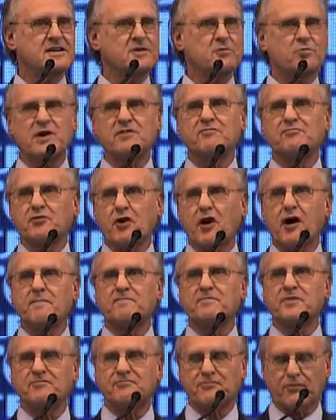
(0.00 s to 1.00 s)
We've
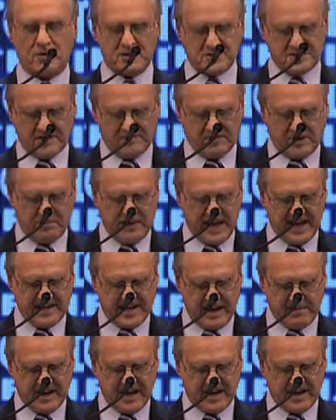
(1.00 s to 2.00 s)
robbed the force of the
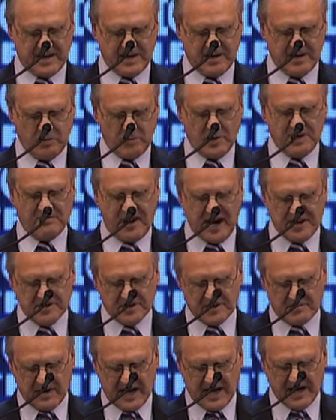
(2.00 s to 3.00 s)
pandemic. We've
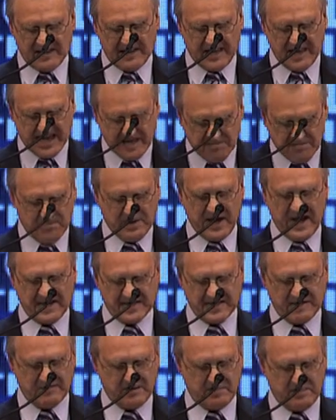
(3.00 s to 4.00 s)
undermined the
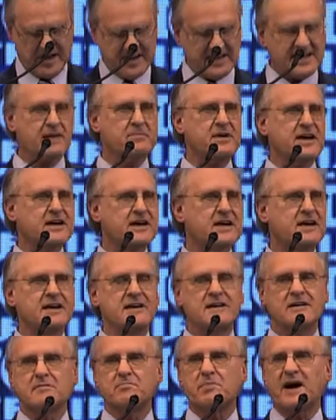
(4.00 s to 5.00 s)
impact of the pandemic
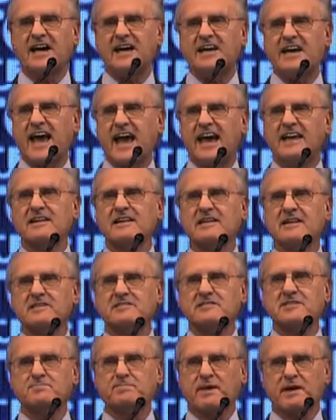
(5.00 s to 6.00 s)
by an
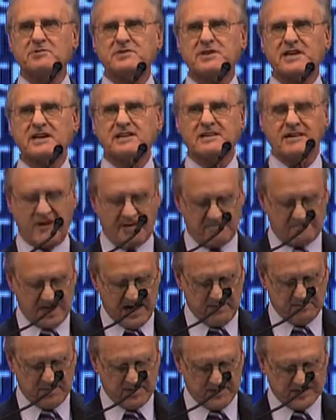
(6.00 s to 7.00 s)
endless spouting of
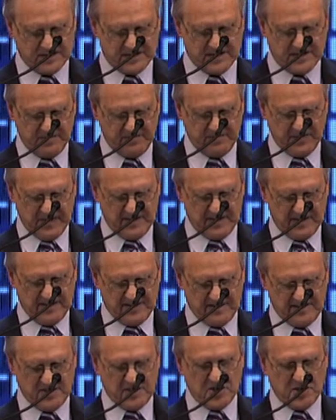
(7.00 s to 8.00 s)
numbers.
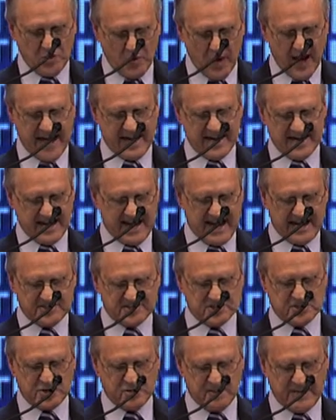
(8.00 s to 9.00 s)
The UN
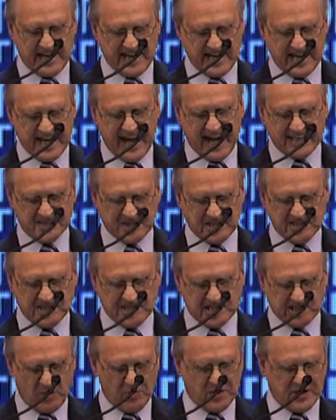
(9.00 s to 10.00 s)
has too many catchy
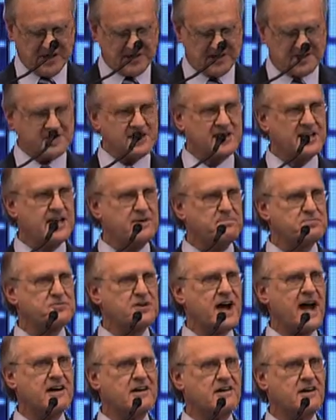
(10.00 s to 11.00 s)
slogans to keep
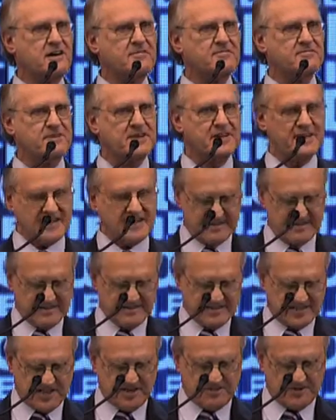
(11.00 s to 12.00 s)
track of.
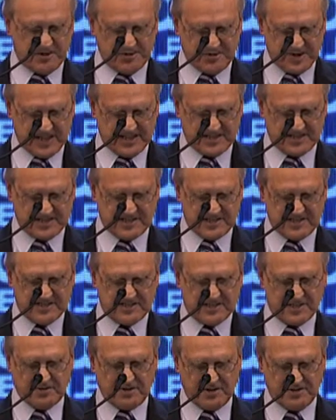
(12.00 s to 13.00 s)
zero this and
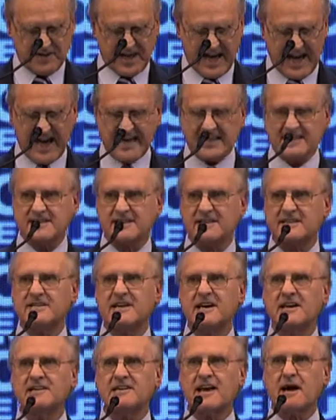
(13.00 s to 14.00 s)
zero that, and
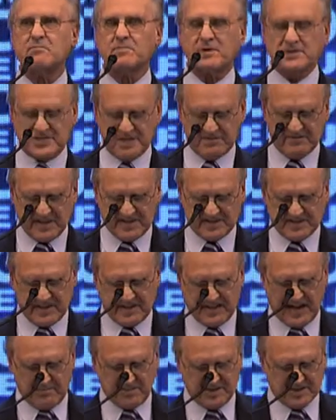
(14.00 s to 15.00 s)
numbers of this
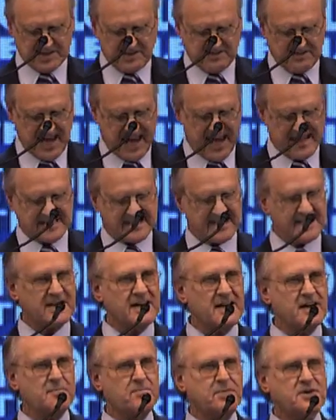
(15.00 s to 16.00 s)
and numbers of that, and
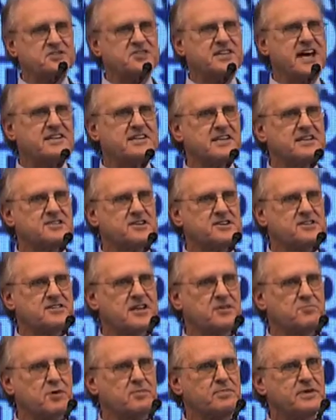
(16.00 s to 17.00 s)
percentages
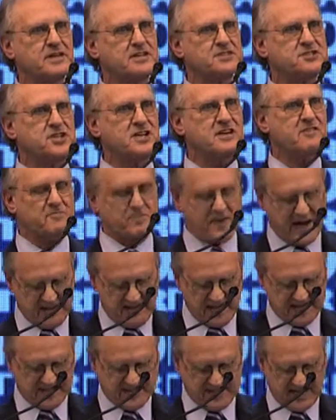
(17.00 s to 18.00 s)
that will be achieved by
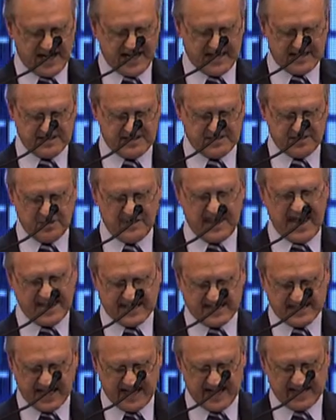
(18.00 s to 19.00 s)
this date or
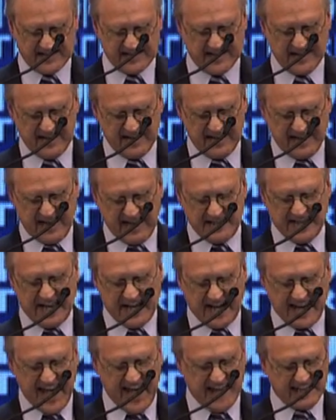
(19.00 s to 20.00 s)
that date, and
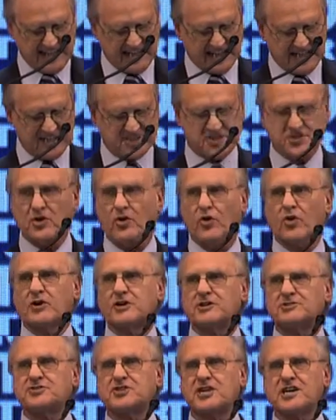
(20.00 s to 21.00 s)
then an endless
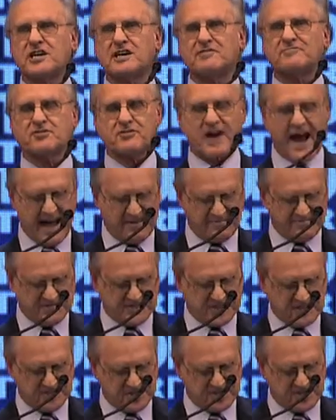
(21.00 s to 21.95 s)
orgy of graphs and